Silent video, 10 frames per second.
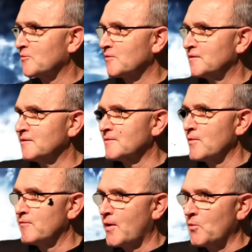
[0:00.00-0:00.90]
of Robbie
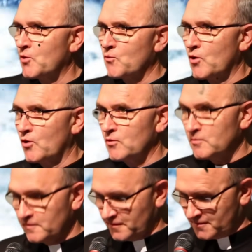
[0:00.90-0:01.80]
burning,
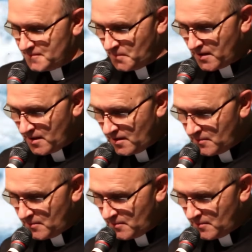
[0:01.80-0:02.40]
blaming Michael for